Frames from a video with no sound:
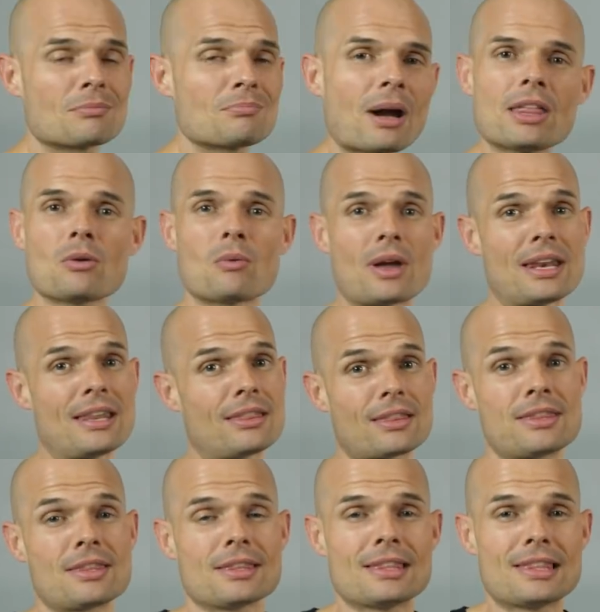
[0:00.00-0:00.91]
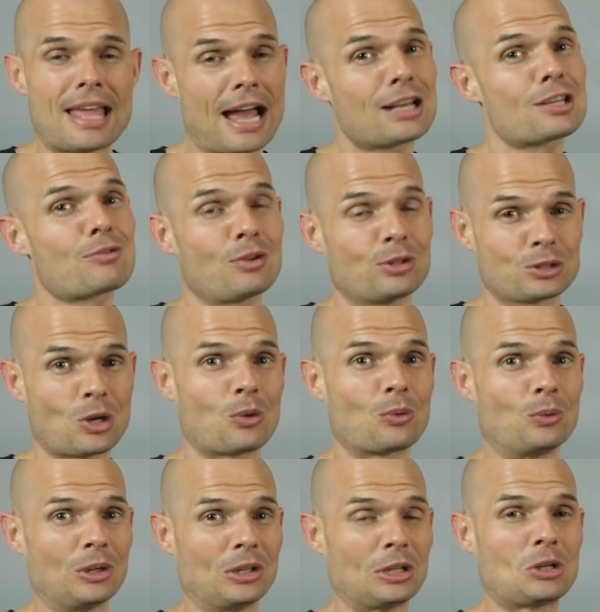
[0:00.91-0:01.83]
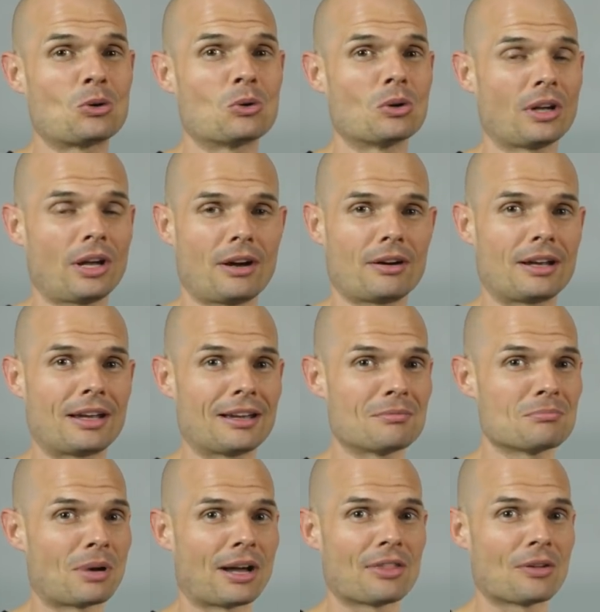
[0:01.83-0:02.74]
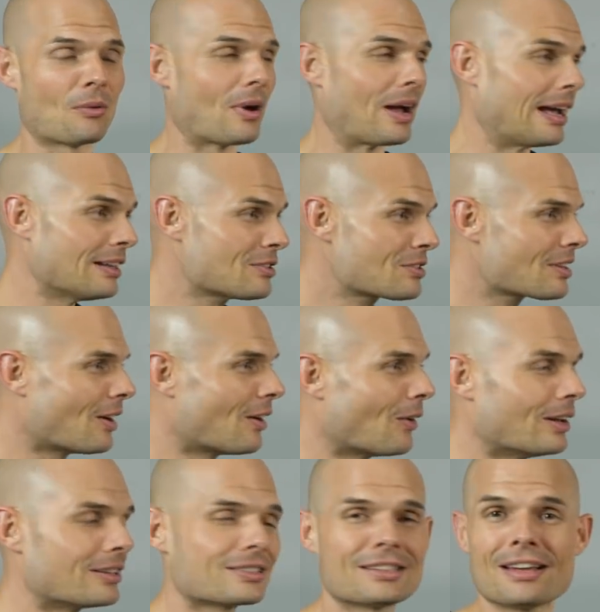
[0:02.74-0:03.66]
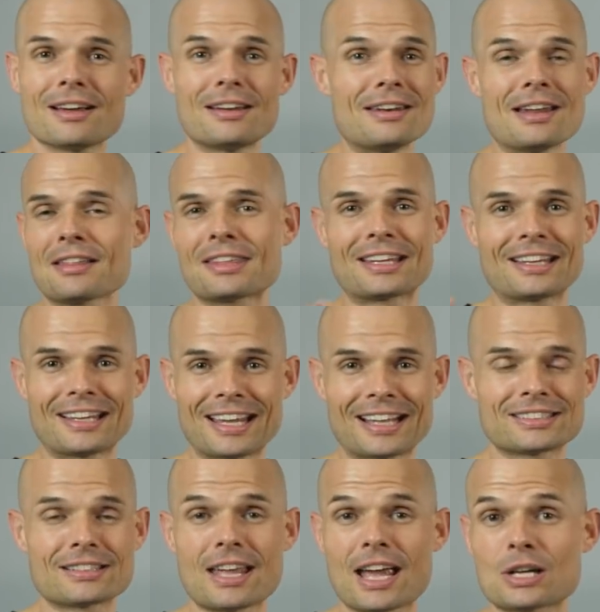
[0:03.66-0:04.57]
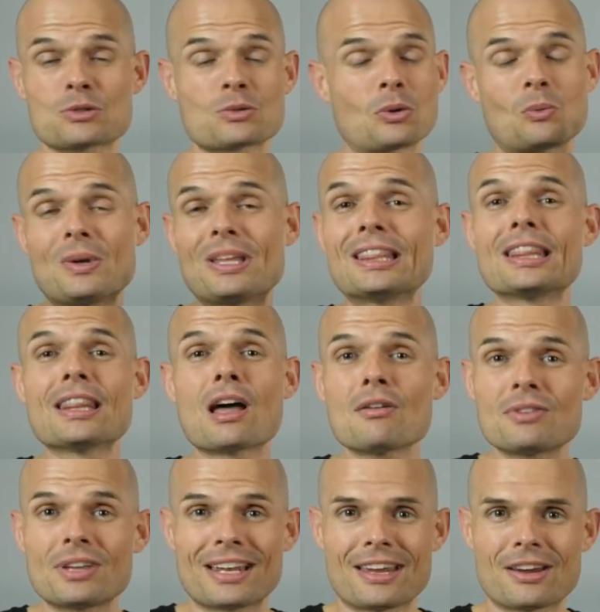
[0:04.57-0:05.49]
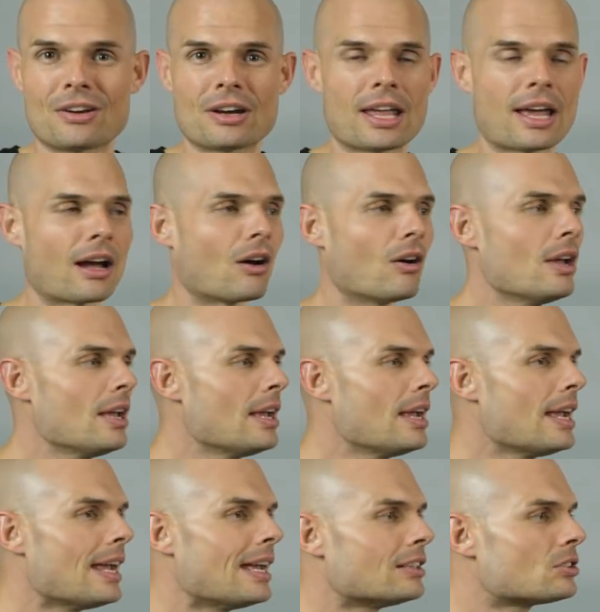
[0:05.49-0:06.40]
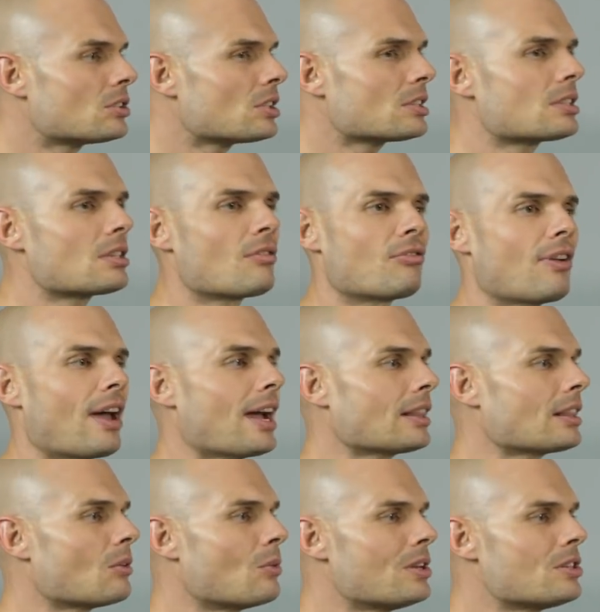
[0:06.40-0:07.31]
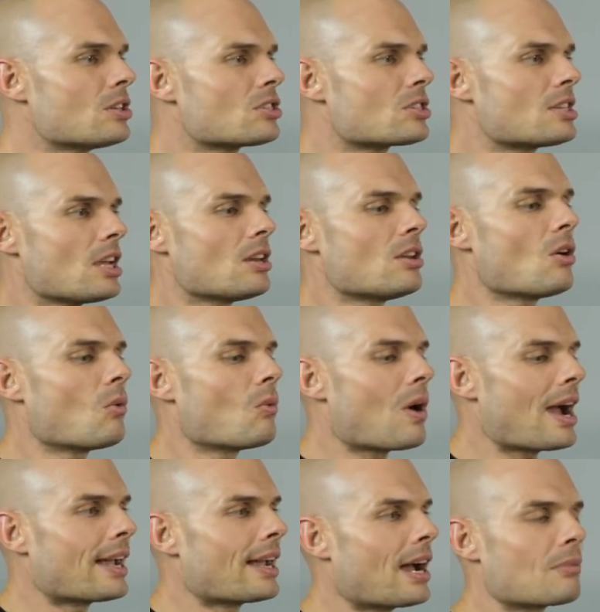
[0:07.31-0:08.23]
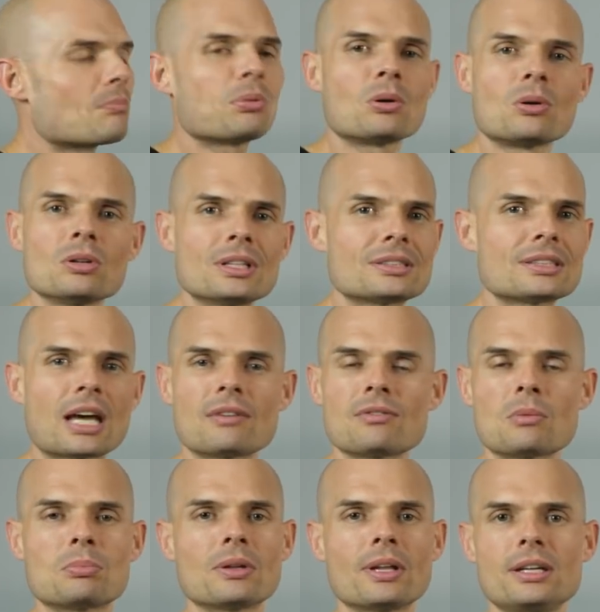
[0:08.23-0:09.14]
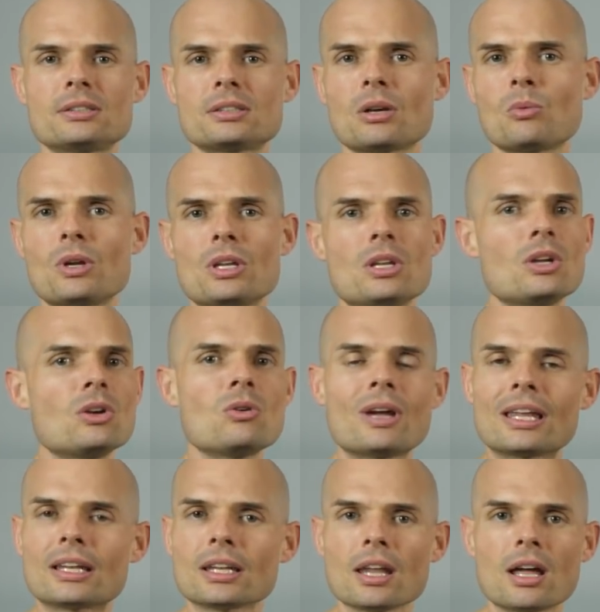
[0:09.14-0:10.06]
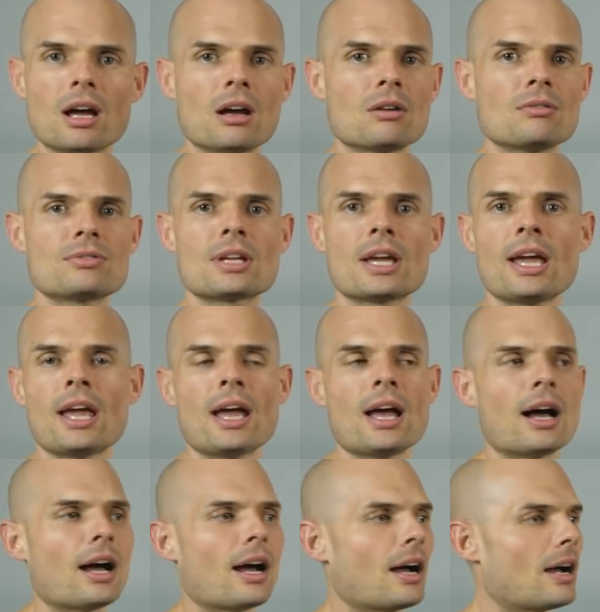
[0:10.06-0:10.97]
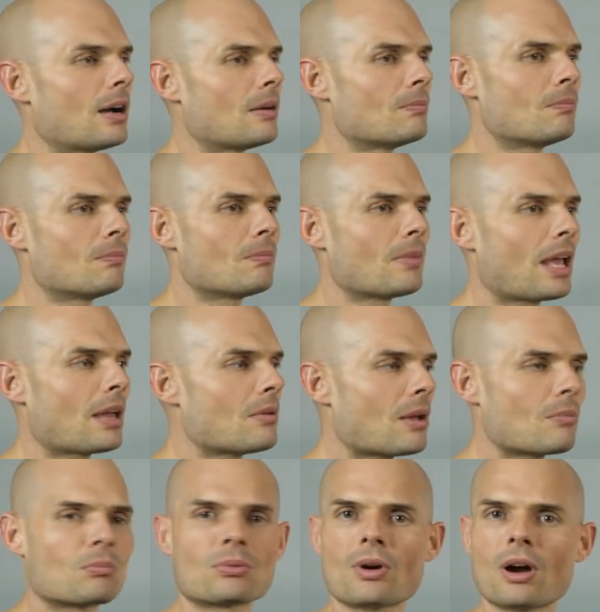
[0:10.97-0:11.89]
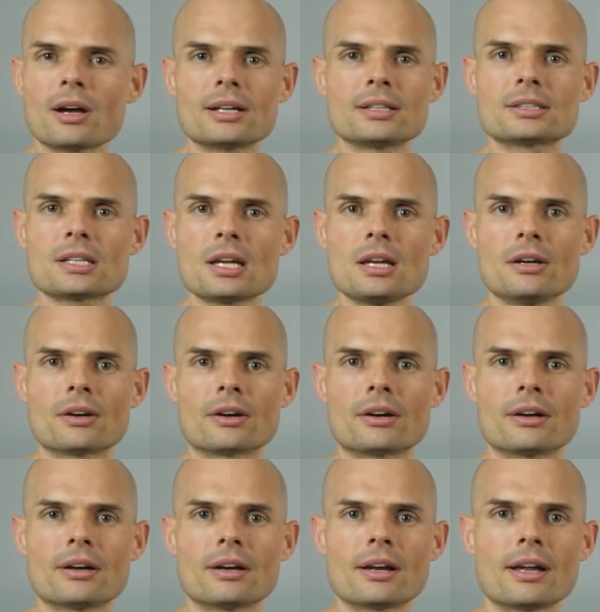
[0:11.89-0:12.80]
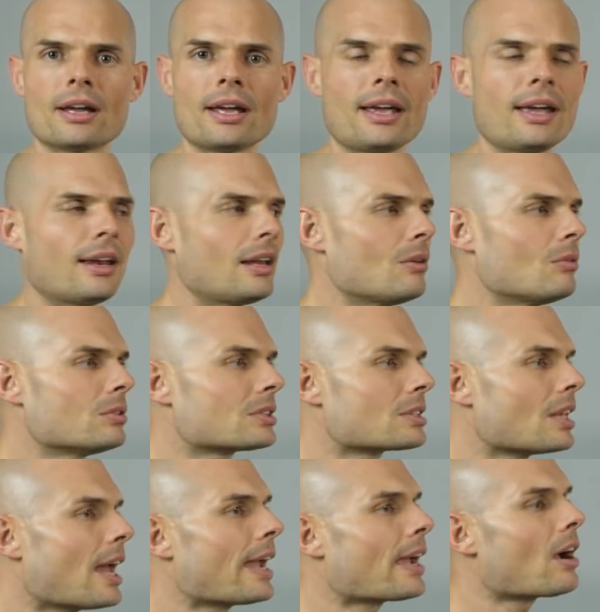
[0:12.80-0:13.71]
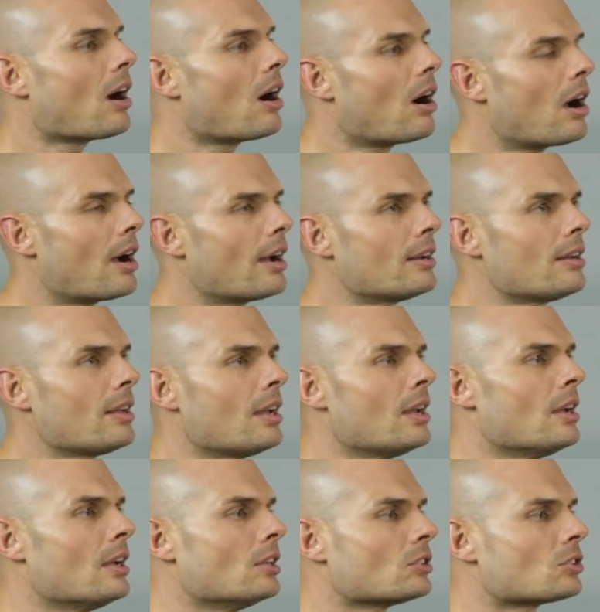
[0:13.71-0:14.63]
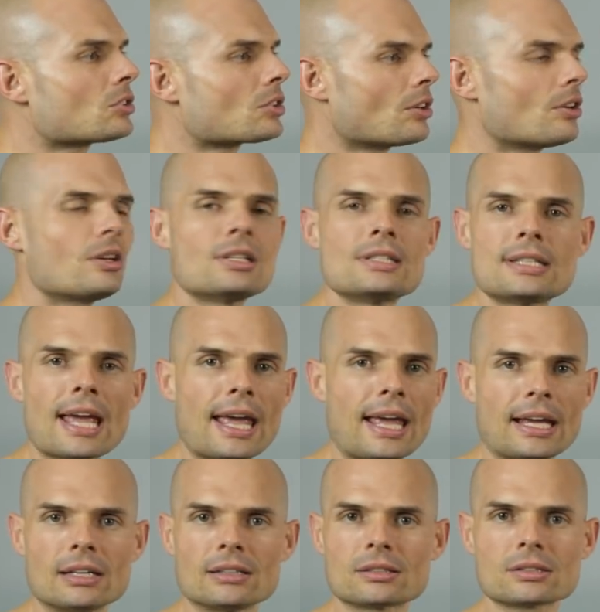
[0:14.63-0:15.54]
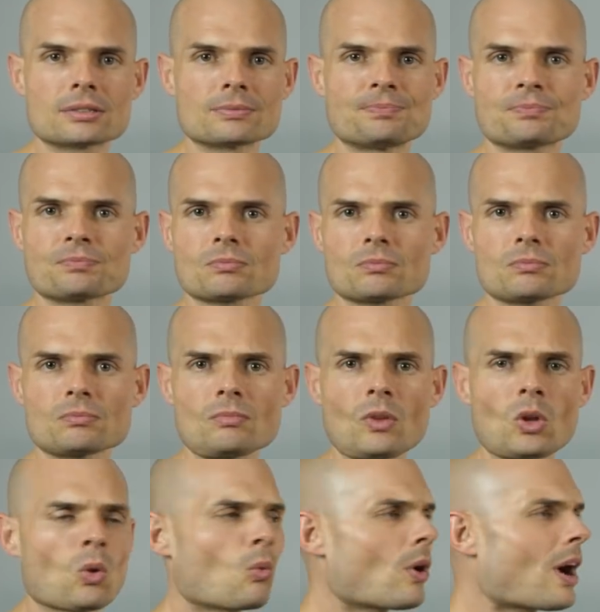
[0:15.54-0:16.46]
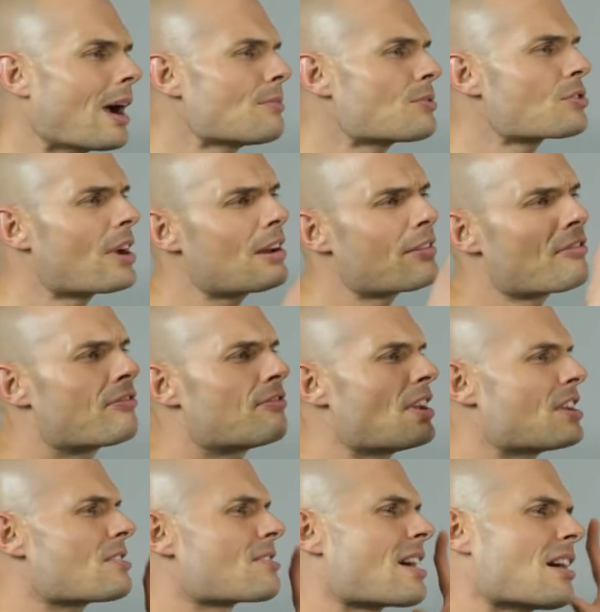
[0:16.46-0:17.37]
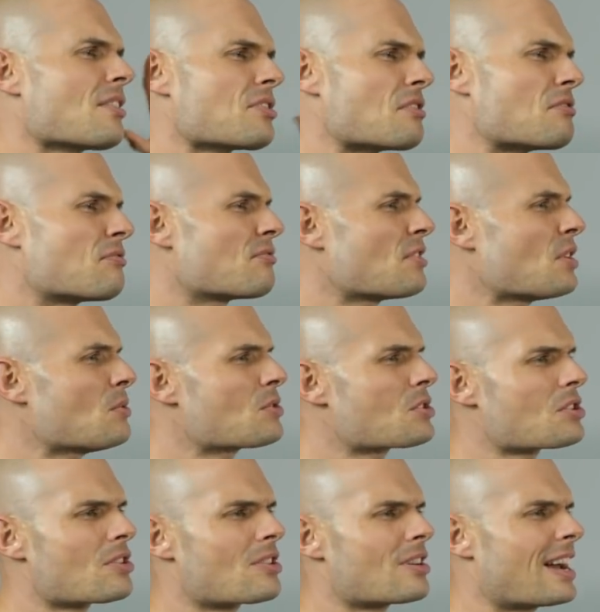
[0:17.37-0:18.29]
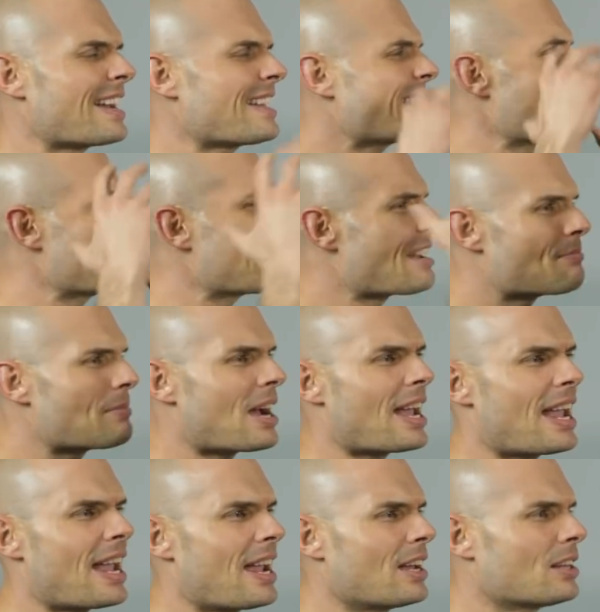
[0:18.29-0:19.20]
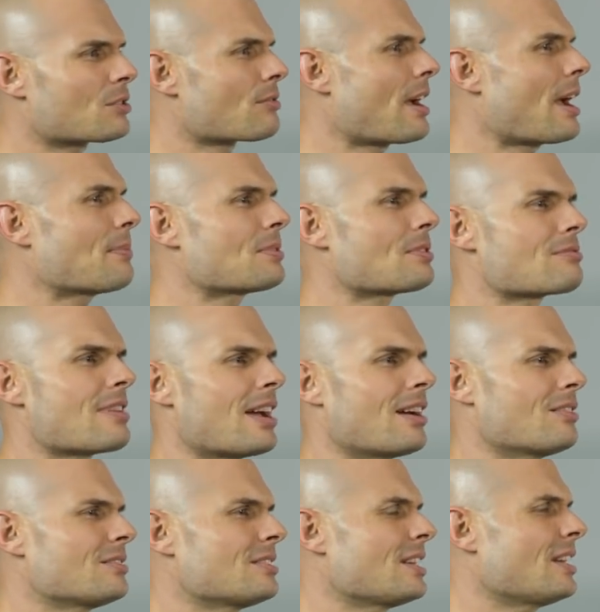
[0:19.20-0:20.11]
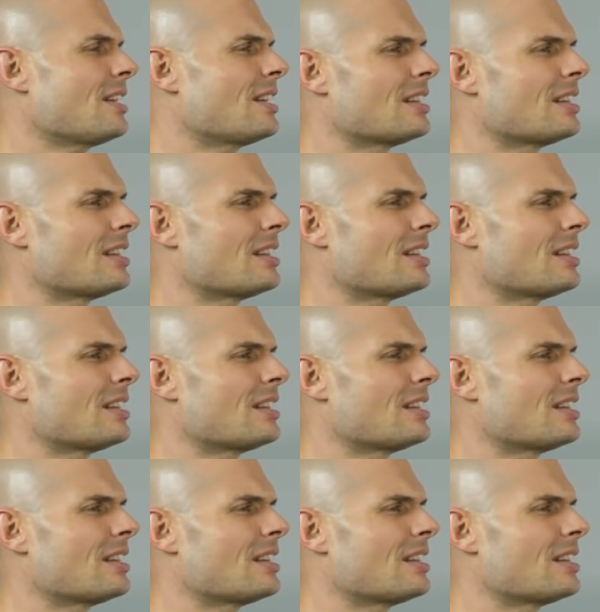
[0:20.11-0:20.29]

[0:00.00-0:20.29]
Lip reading: And by the way, Nashville's a really cool area, by the way. So it's nothing against Nashville, and we love it here now. It's just the fact that we just didn't know why God pulled us out of a place that we knew and loved and brought us here. And it was like on certain days where I'm trying to figure out the future. I can't get my hands wrapped around it.